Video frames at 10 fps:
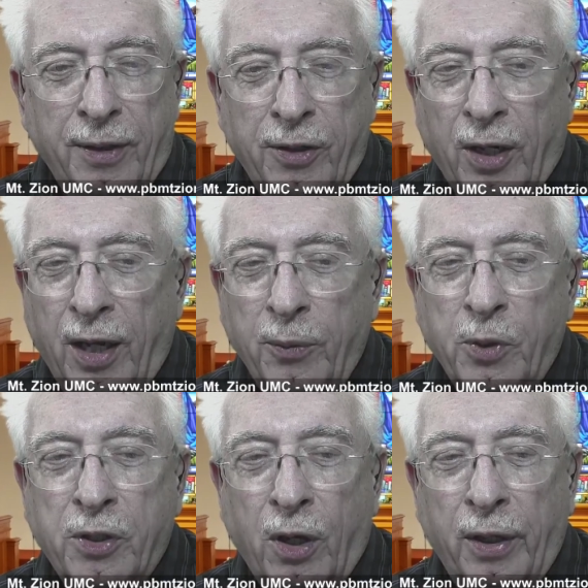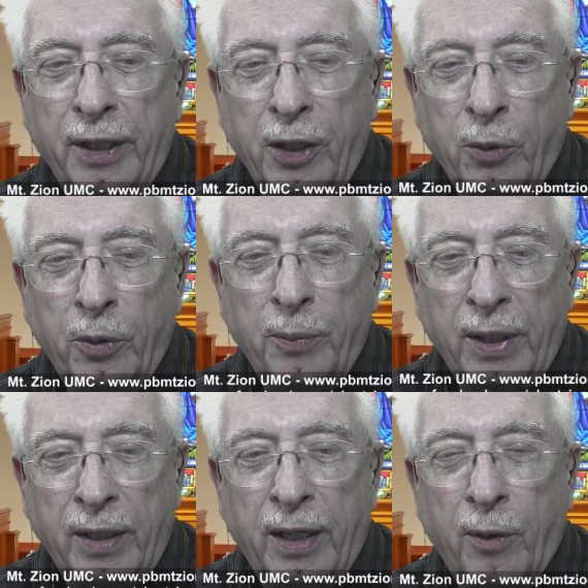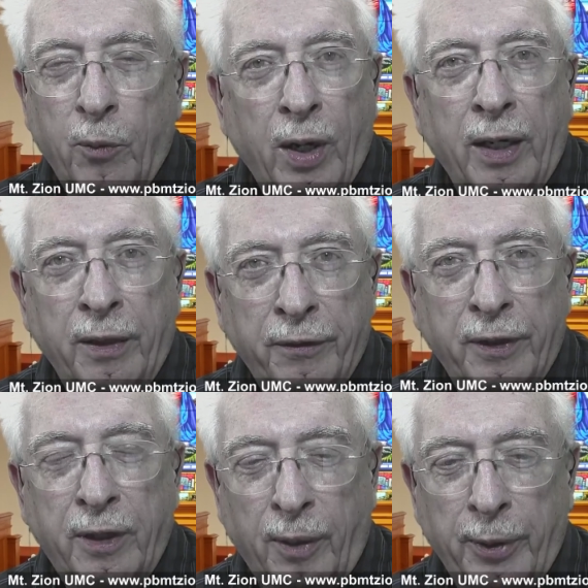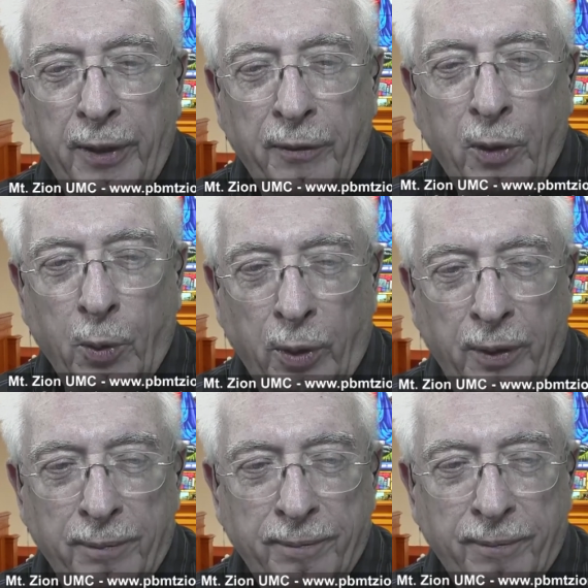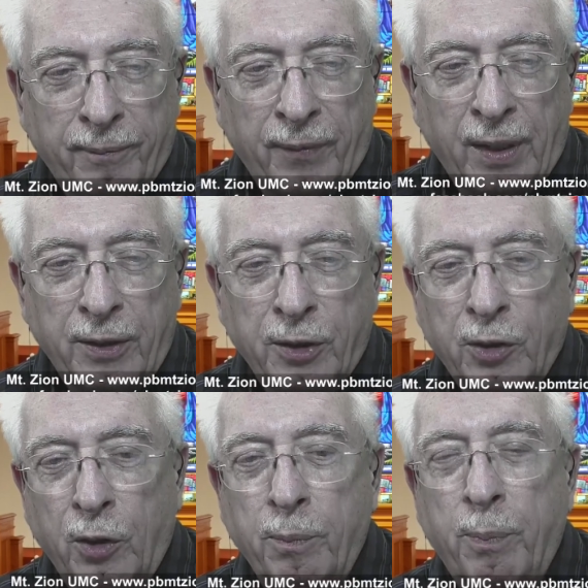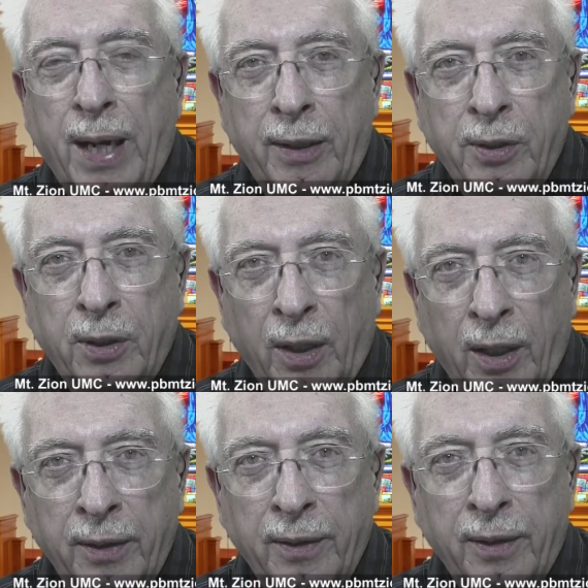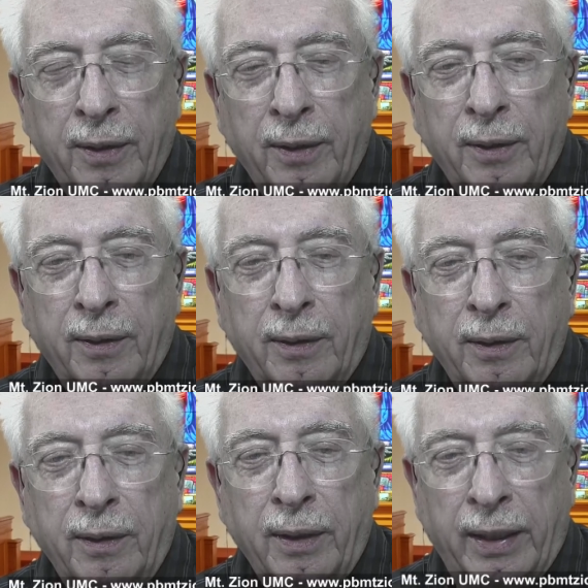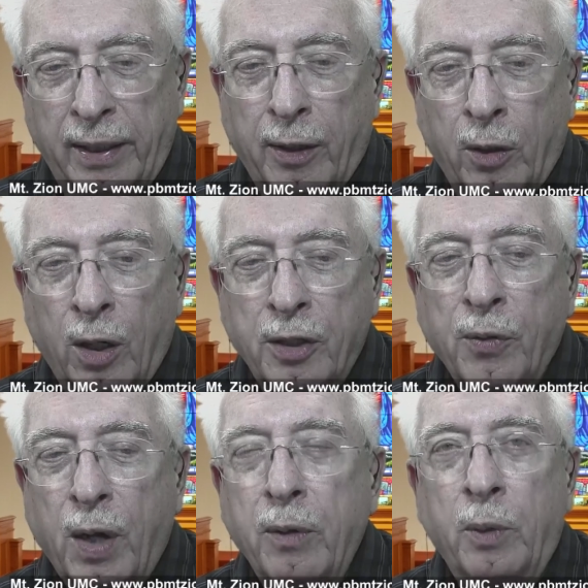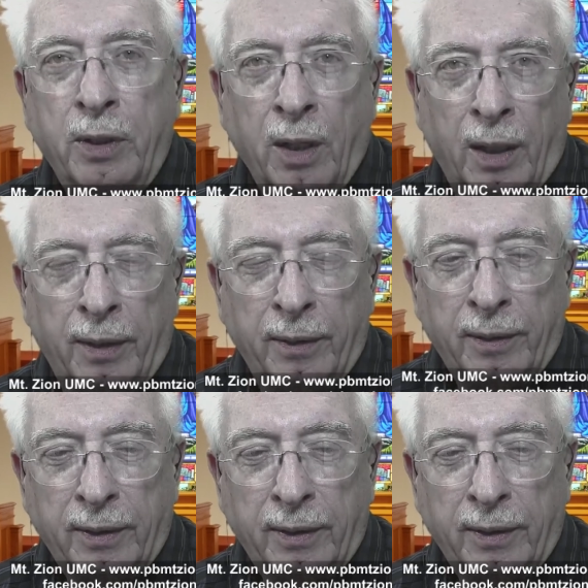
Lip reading: John was calling you and me to get ready for the coming of the Lord, to turn back to God and get our hearts right with God.